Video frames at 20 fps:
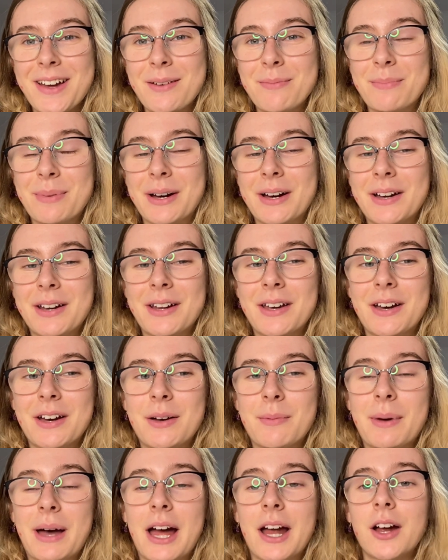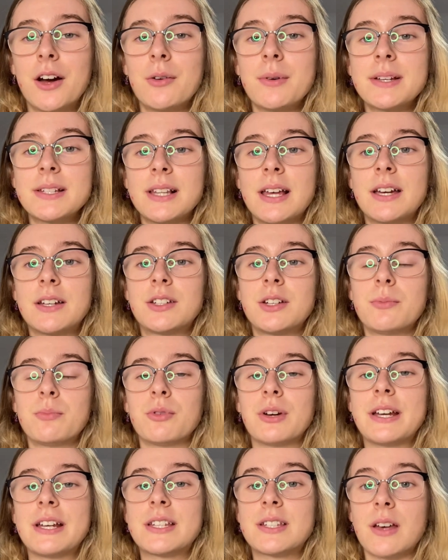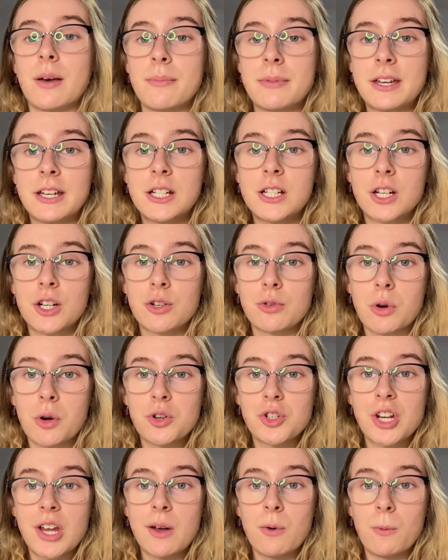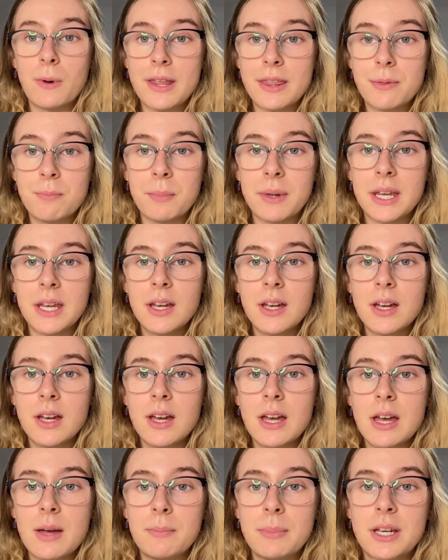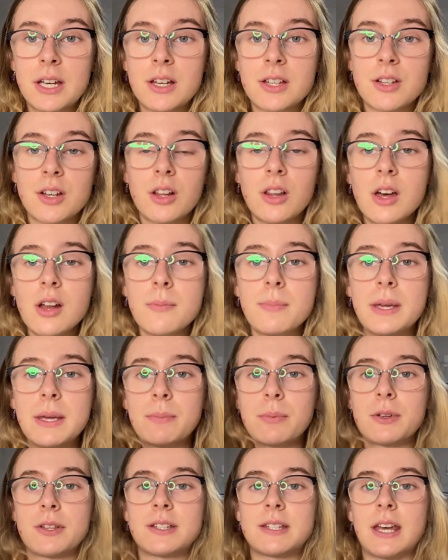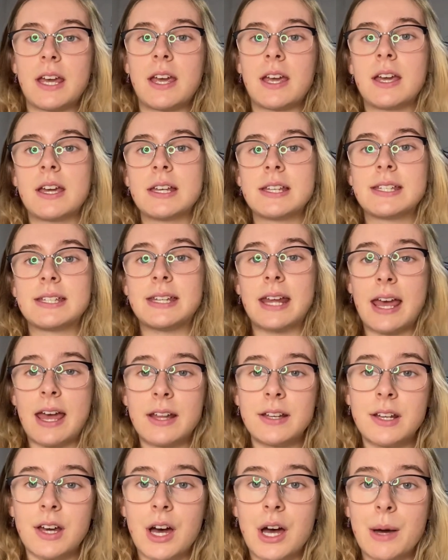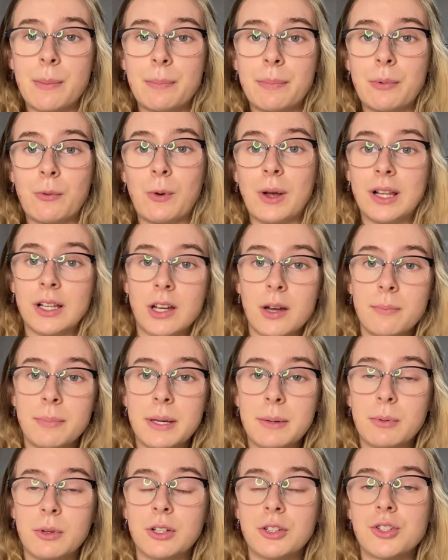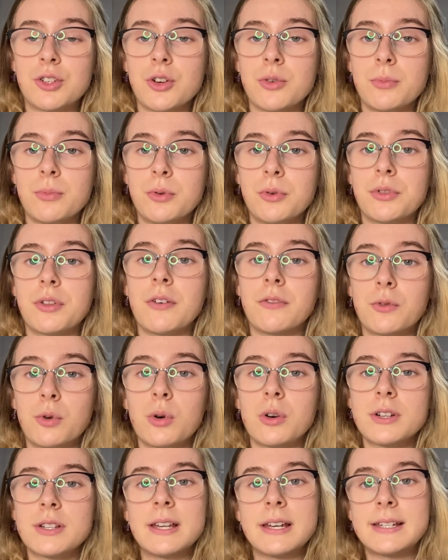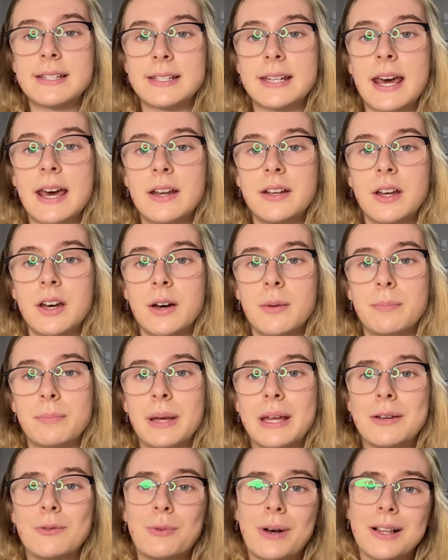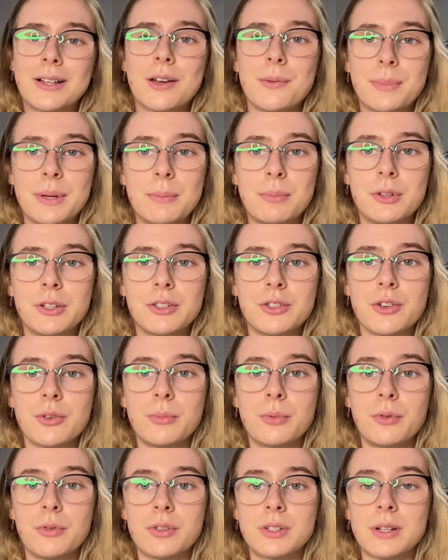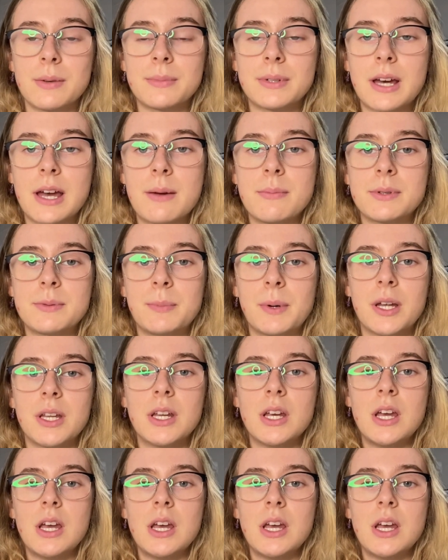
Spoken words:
but I always like to bring something to crochet with me, because a lot of people say stand up, welcome people into your booth. Of course, like stand up and welcome people into your booth sometimes, but